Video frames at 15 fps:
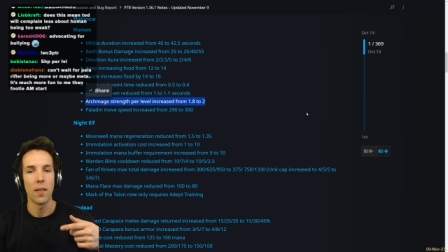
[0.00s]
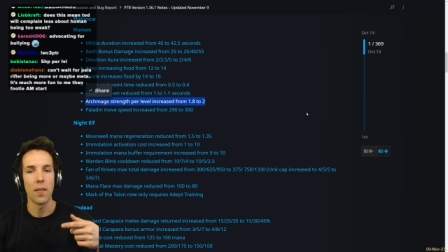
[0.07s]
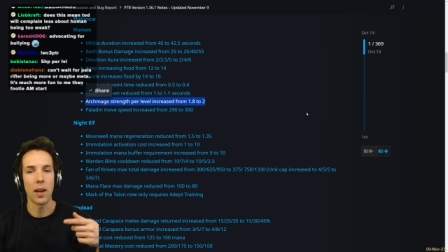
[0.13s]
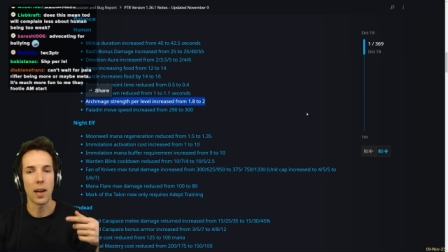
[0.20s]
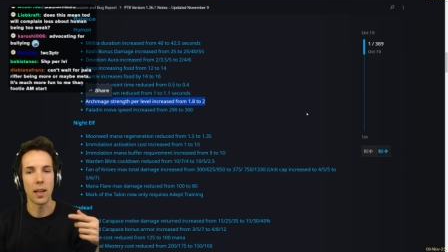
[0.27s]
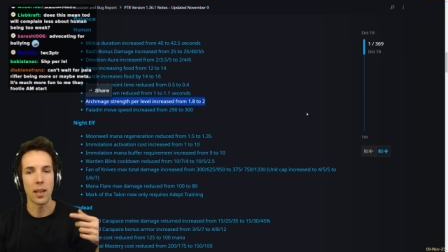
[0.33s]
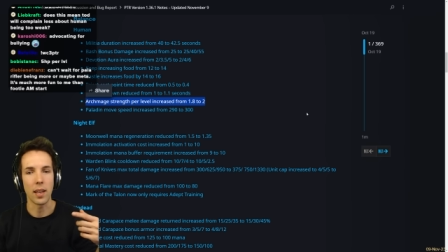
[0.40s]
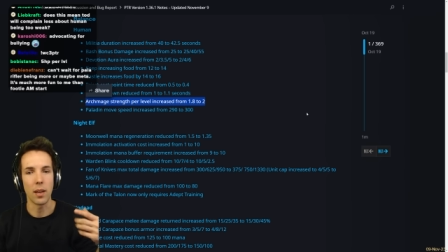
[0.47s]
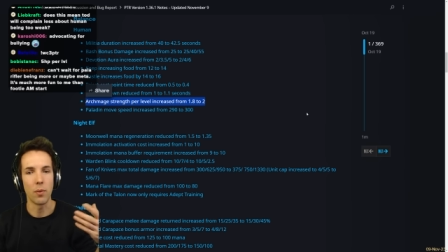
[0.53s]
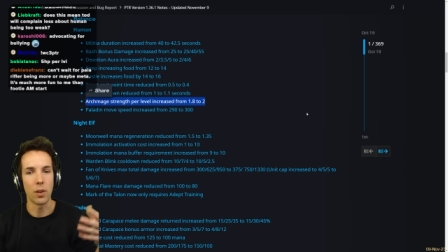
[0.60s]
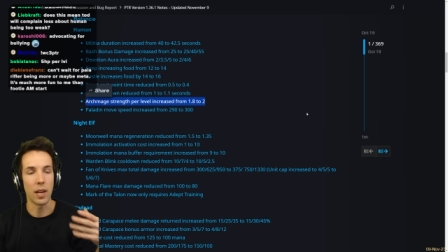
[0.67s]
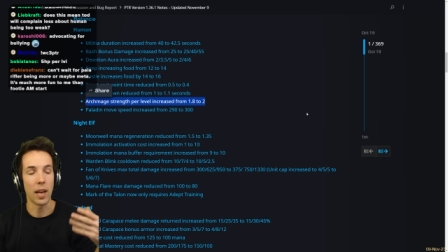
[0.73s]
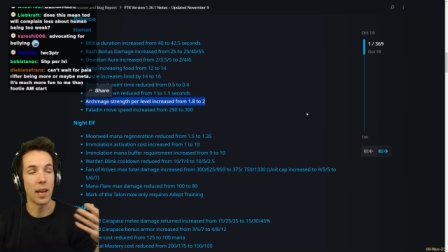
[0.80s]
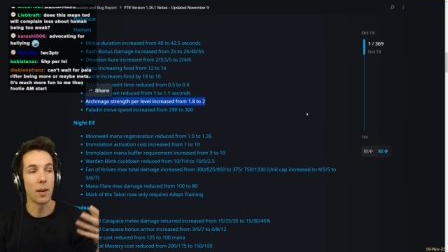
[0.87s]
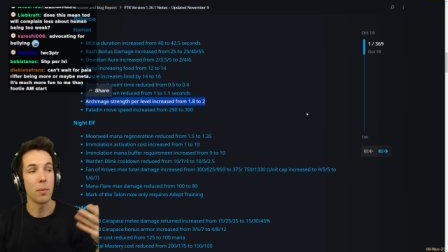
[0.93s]
that he
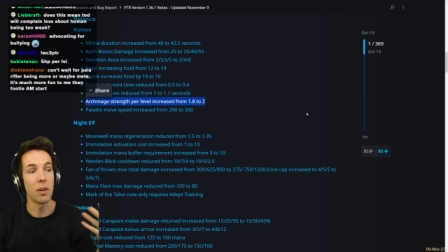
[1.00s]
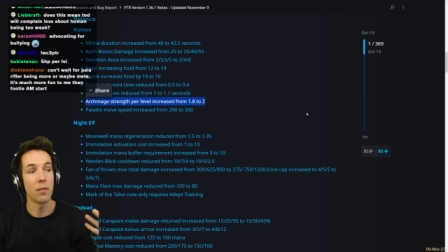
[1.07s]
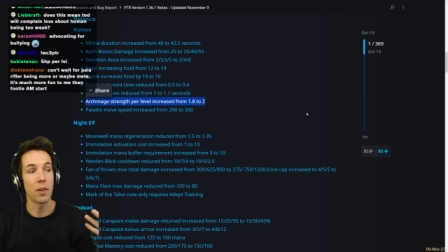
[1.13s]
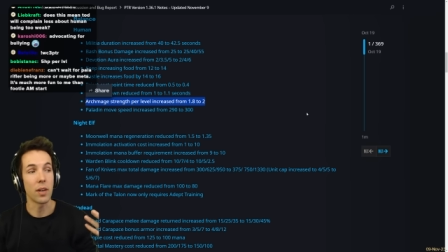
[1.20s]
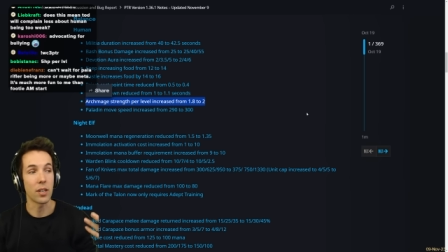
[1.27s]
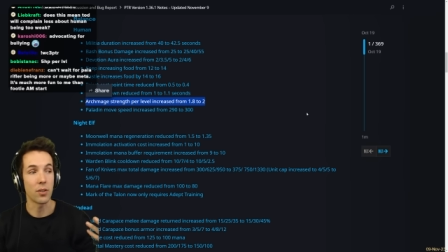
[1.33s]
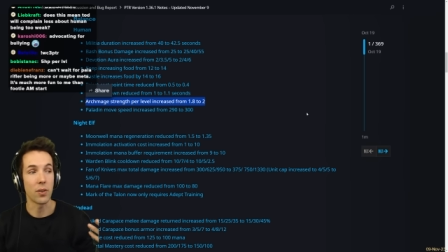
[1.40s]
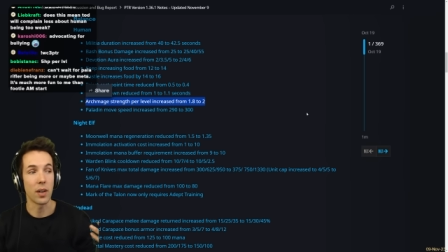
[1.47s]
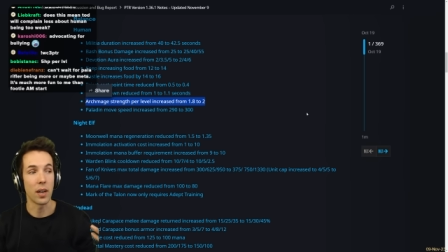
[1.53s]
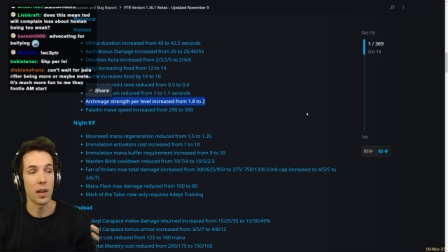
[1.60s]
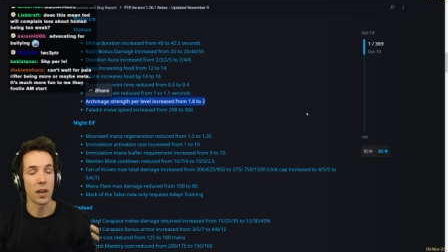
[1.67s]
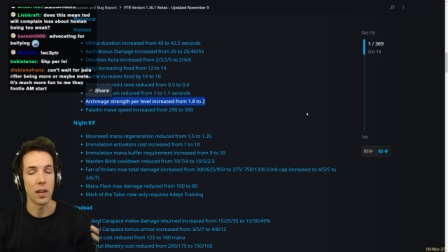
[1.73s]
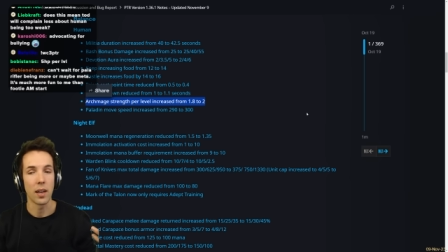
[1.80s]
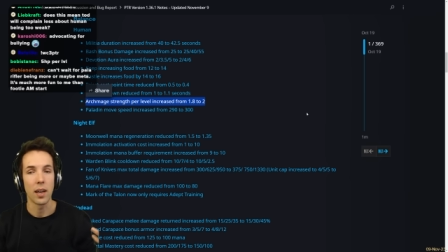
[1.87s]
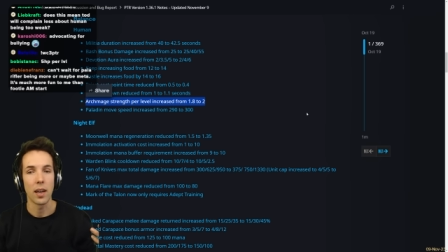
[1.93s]
will gain a bit of
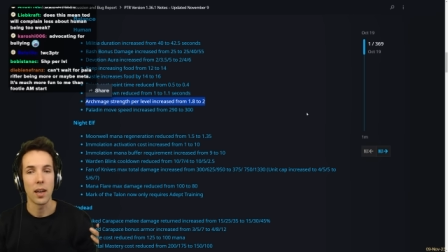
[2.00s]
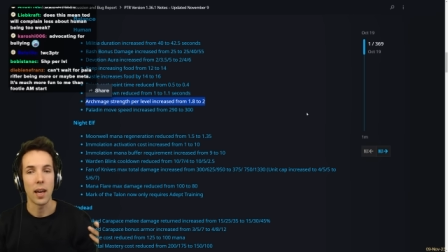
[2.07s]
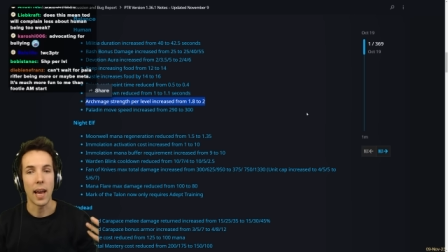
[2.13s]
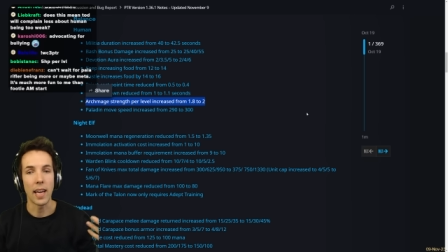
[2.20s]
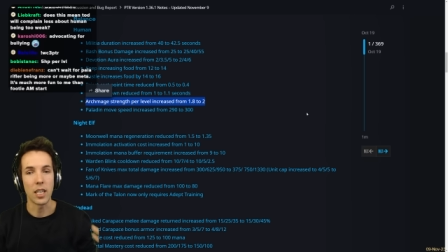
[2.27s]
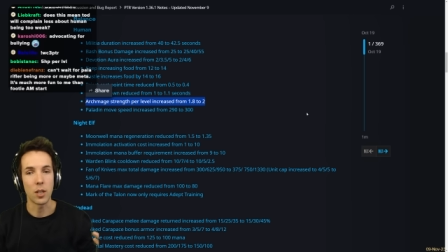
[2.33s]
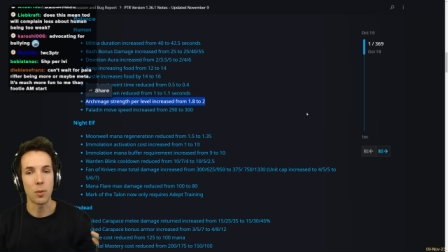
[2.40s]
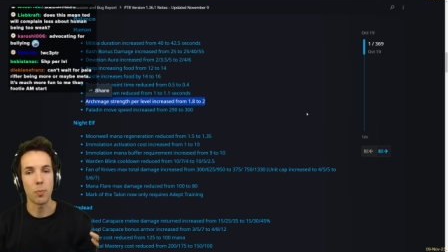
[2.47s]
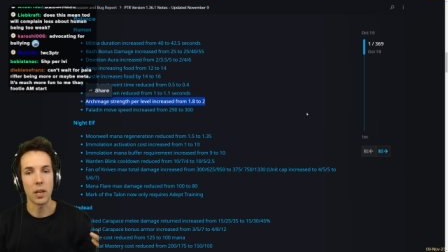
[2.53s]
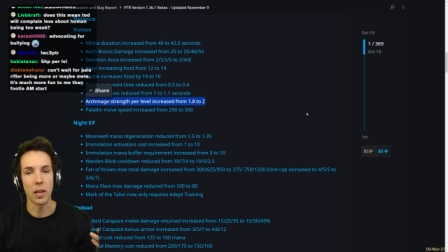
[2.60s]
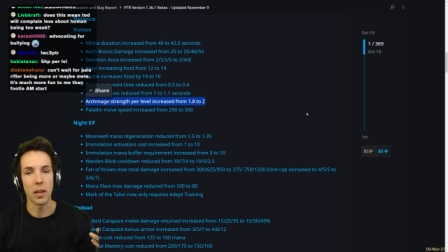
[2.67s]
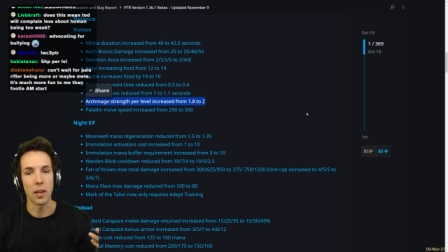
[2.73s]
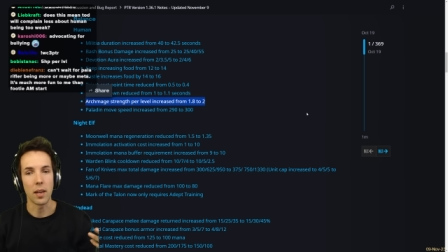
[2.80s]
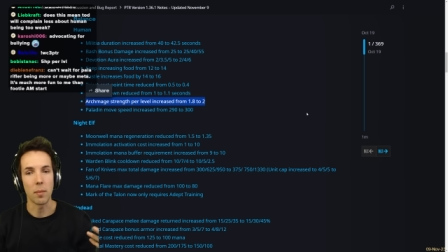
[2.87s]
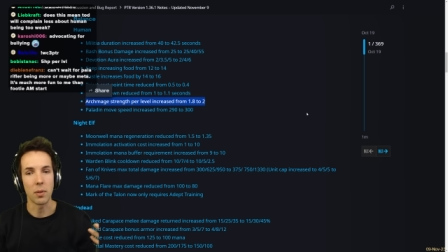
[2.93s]
extra
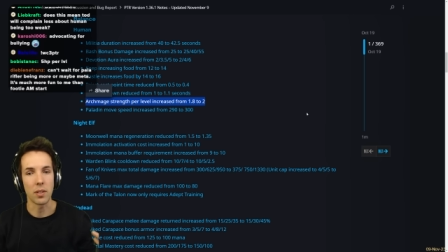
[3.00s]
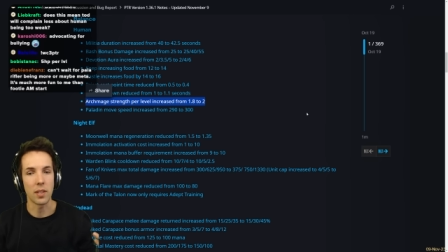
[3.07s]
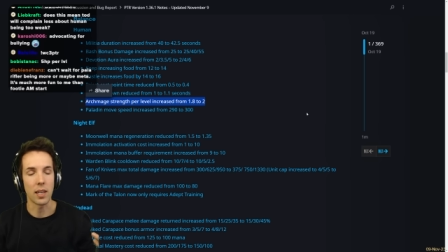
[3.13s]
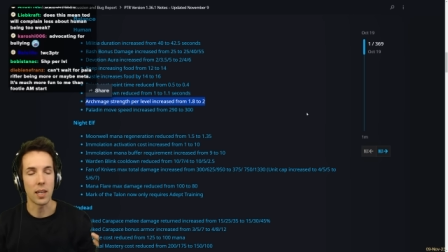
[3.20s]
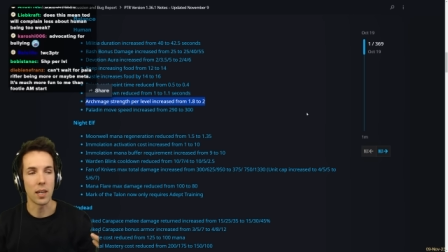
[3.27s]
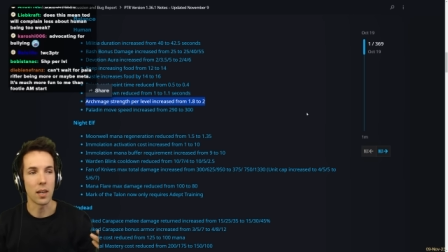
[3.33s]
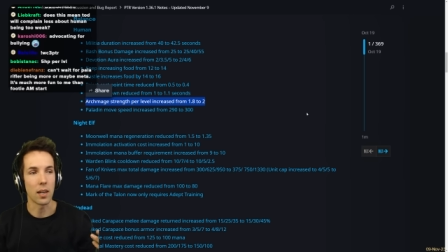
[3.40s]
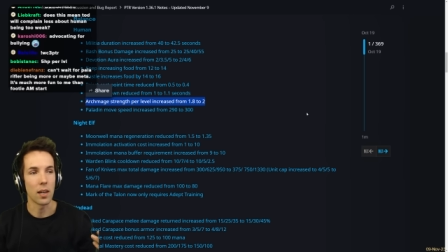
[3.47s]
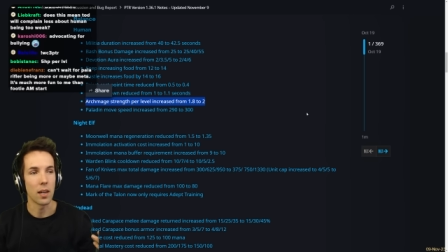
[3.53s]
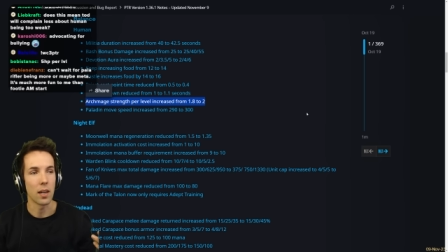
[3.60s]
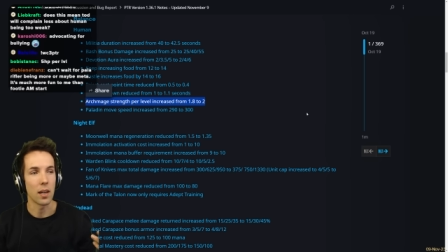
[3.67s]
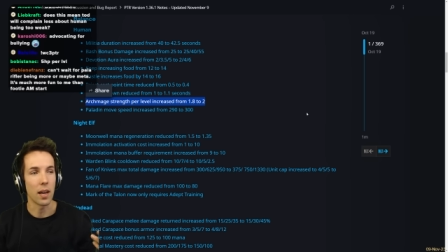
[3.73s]
HP in particular.